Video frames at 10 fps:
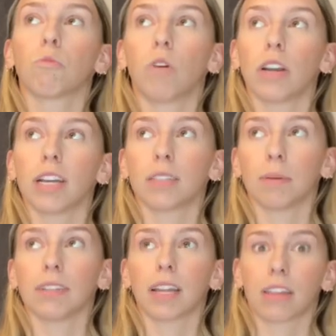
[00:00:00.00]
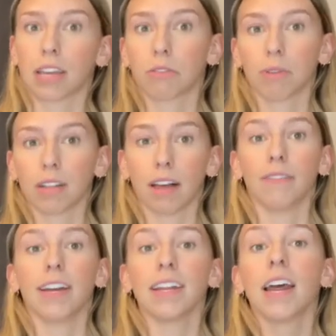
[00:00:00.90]
one I spent, I think,
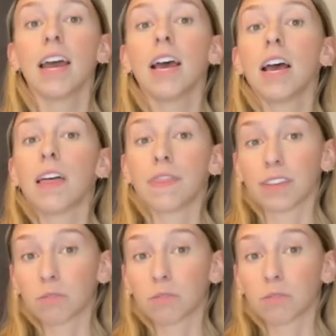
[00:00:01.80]
$311. This